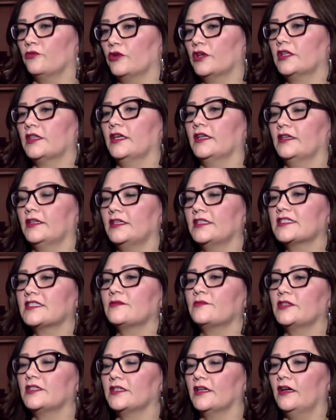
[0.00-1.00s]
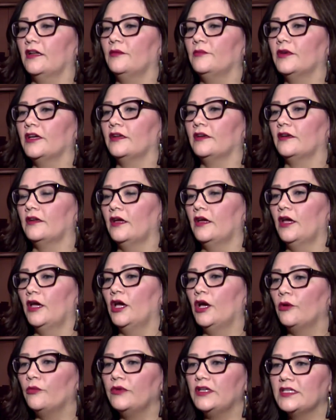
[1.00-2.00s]
work that needs to be done, but
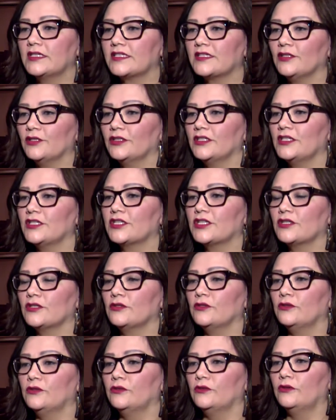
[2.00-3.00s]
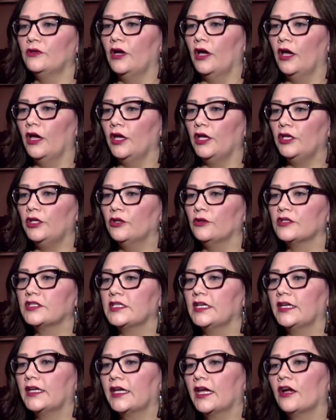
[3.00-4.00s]
we still need to, you know,
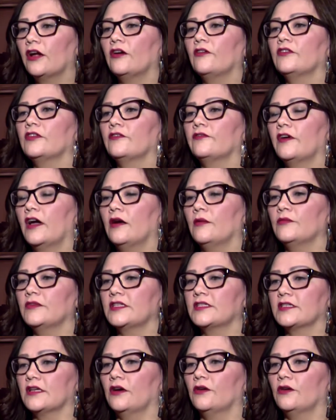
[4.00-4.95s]
take care of the families